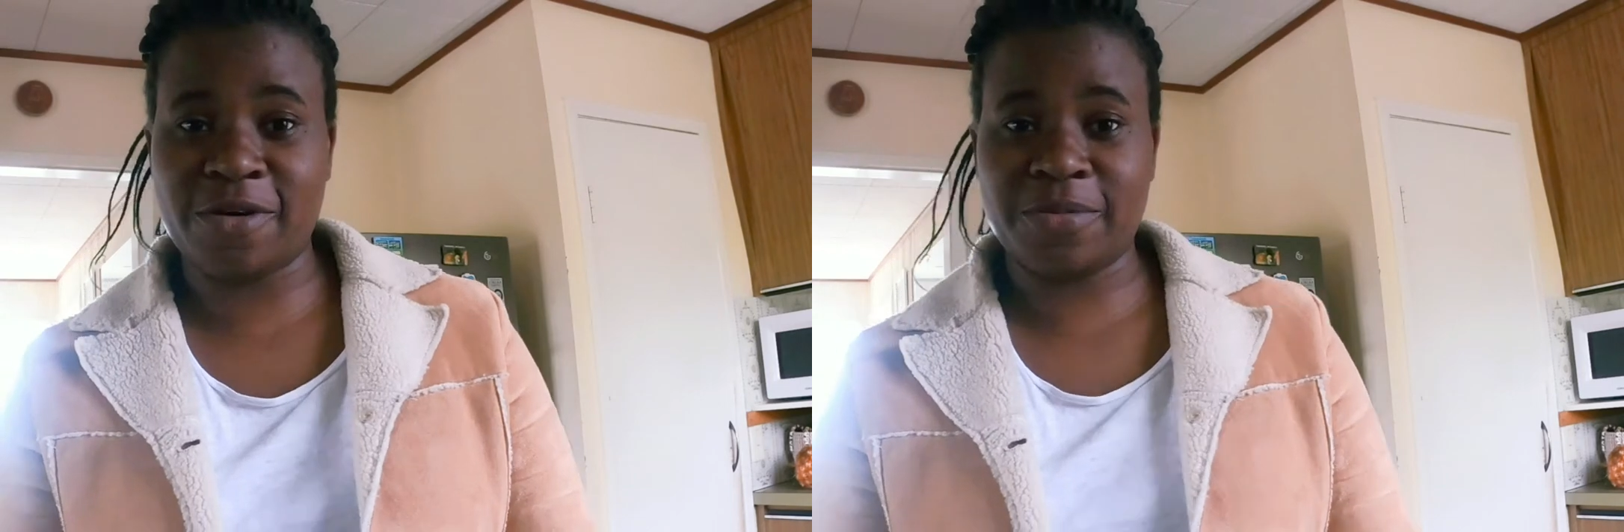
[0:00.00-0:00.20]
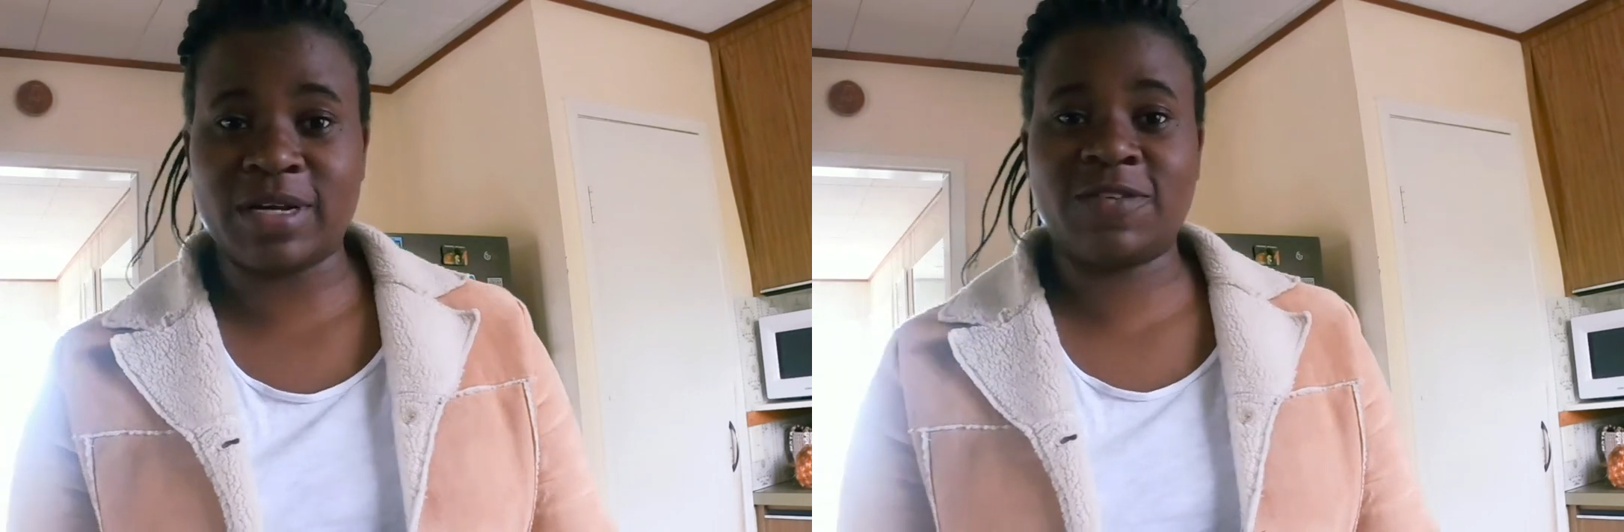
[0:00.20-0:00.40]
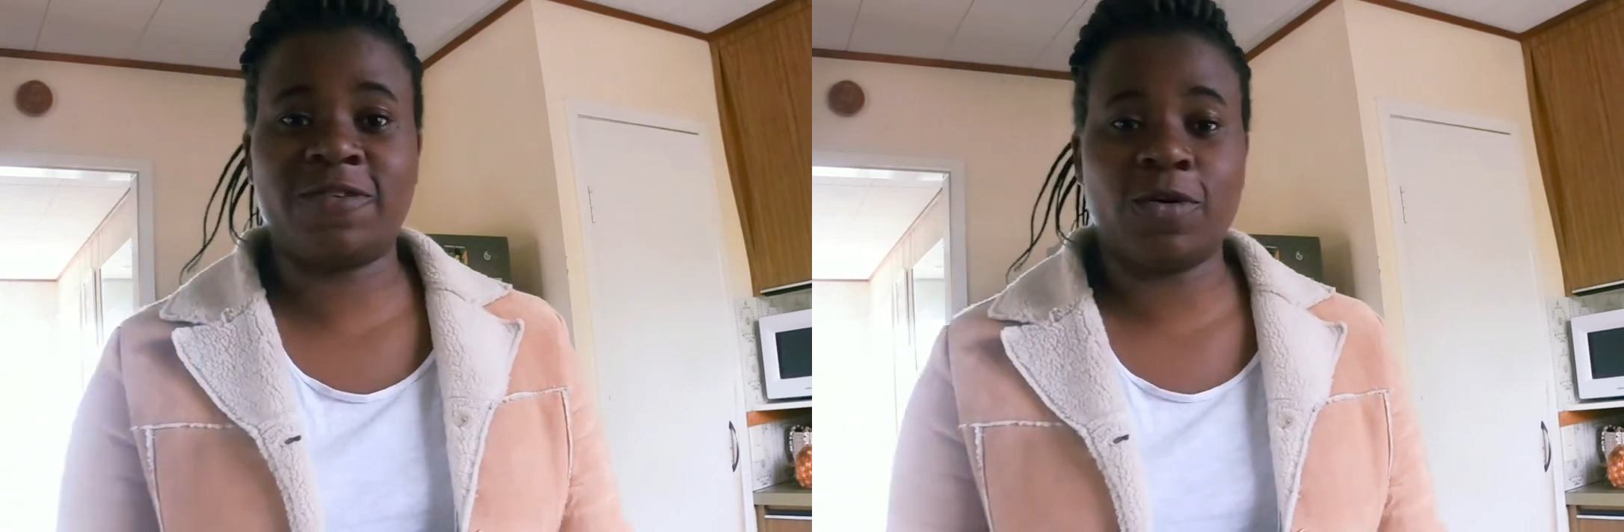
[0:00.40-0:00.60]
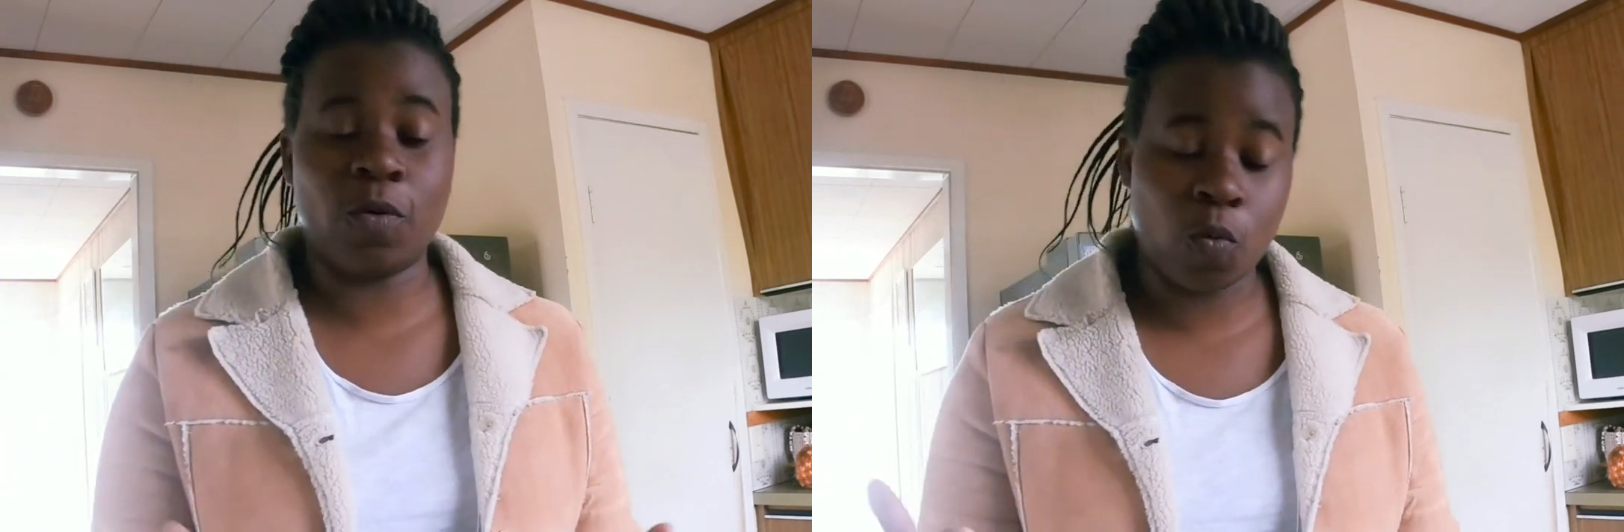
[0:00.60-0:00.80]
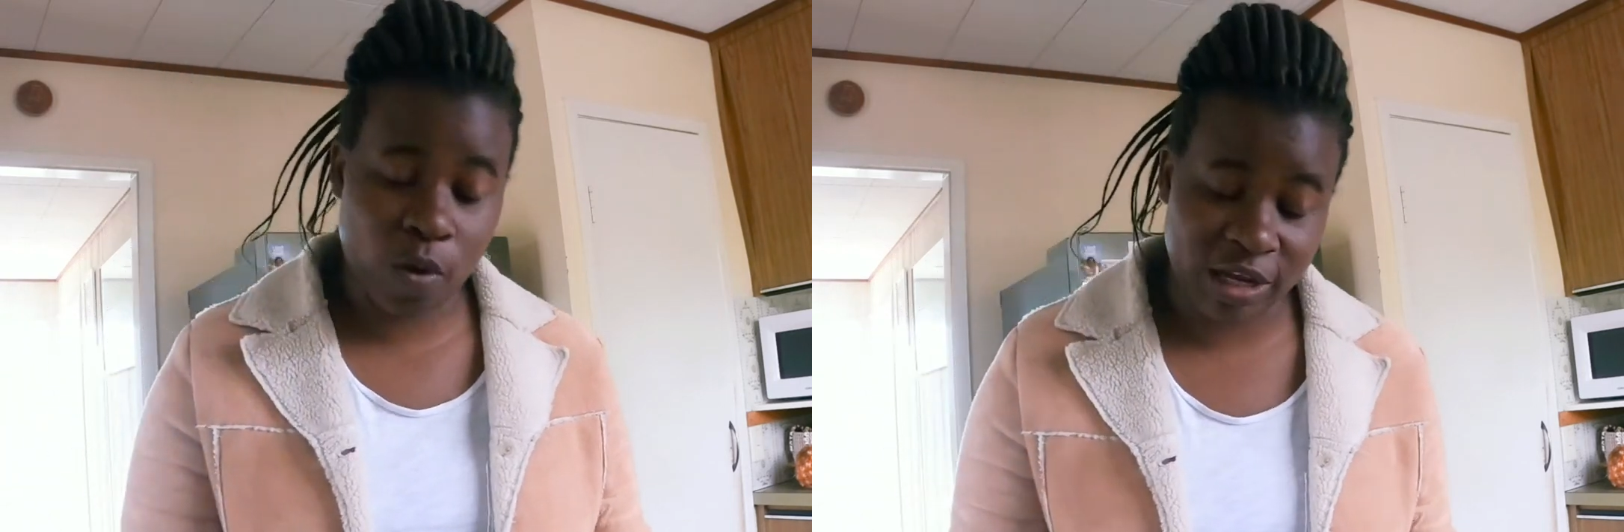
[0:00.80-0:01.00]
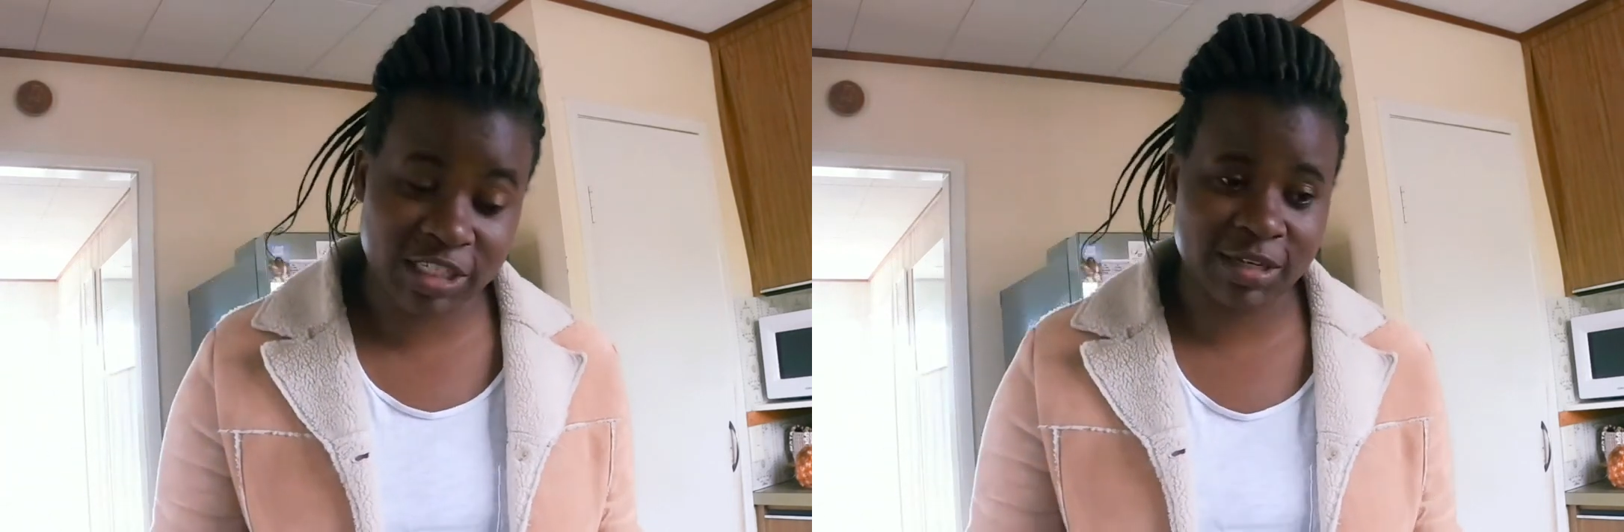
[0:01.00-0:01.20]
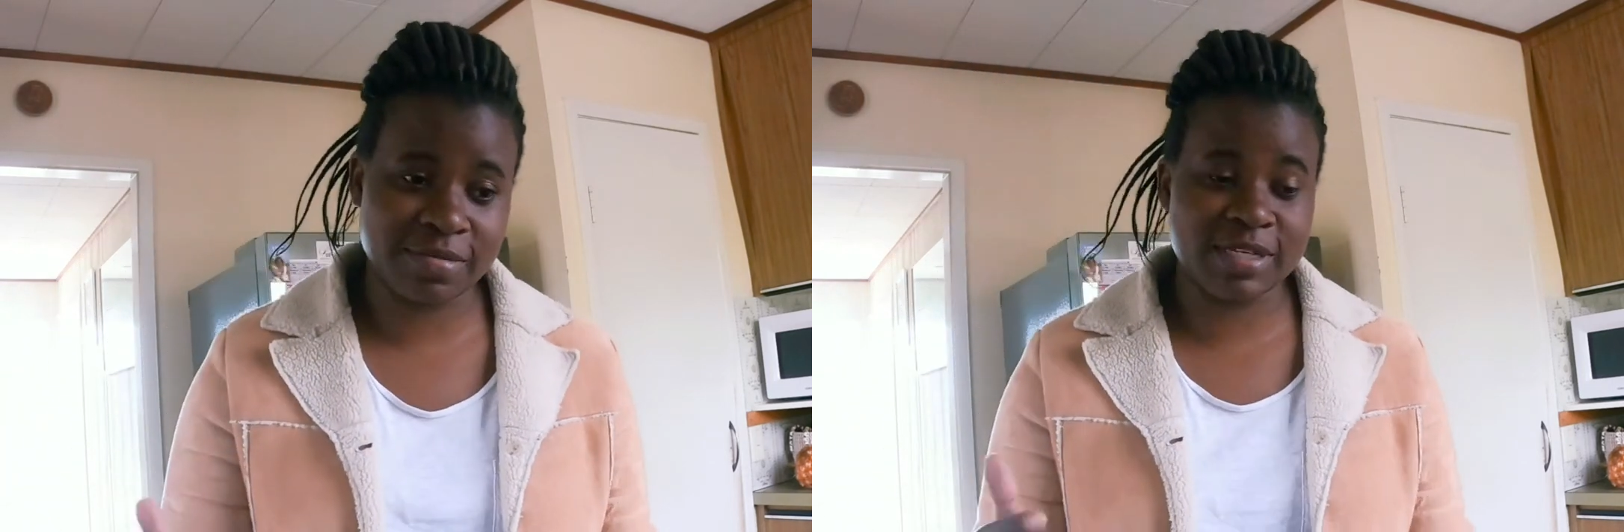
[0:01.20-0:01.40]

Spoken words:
very much for watching